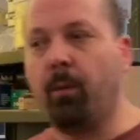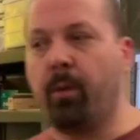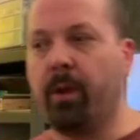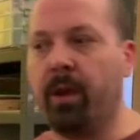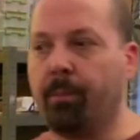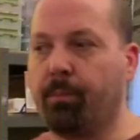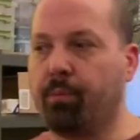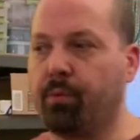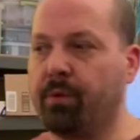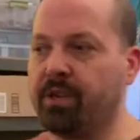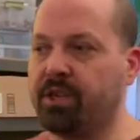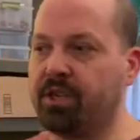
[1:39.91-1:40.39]
We
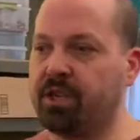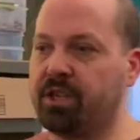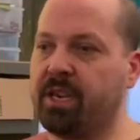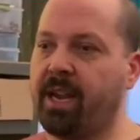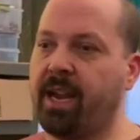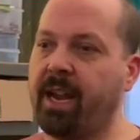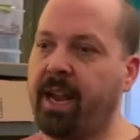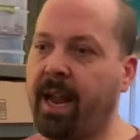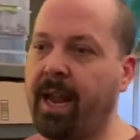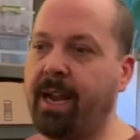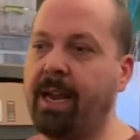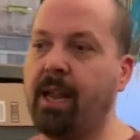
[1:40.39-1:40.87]

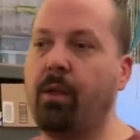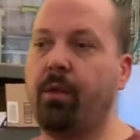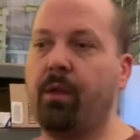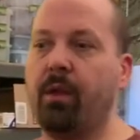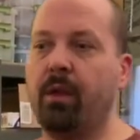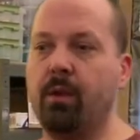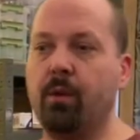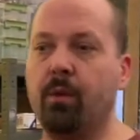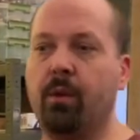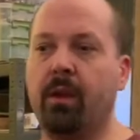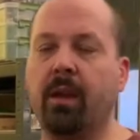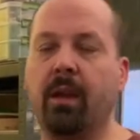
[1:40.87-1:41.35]
appreciate
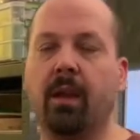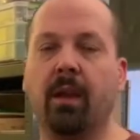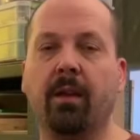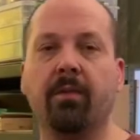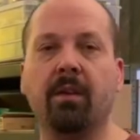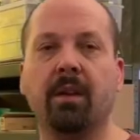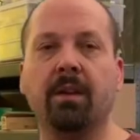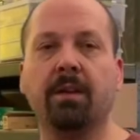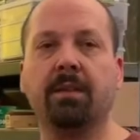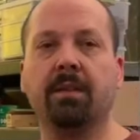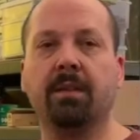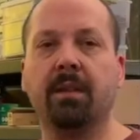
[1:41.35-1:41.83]
anything you can give
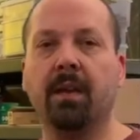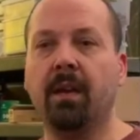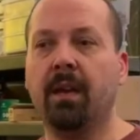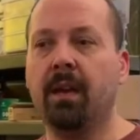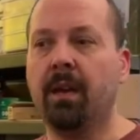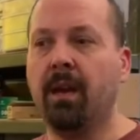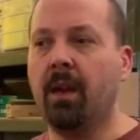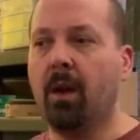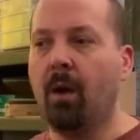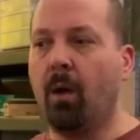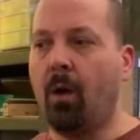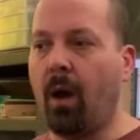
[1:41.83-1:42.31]
us.
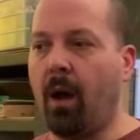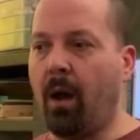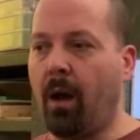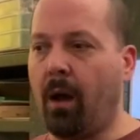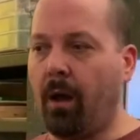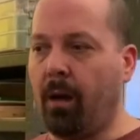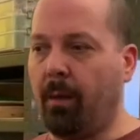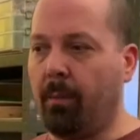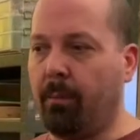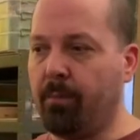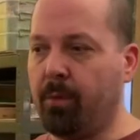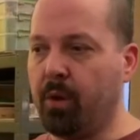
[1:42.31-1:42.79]

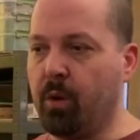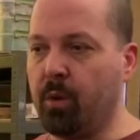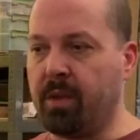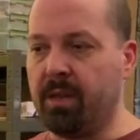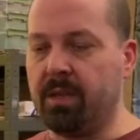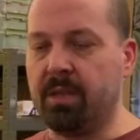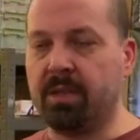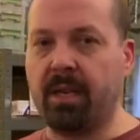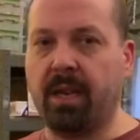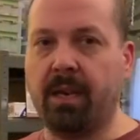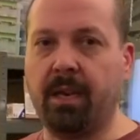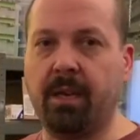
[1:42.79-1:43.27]
Um, you
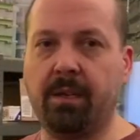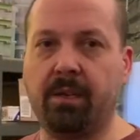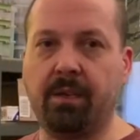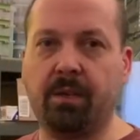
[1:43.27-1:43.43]
can send it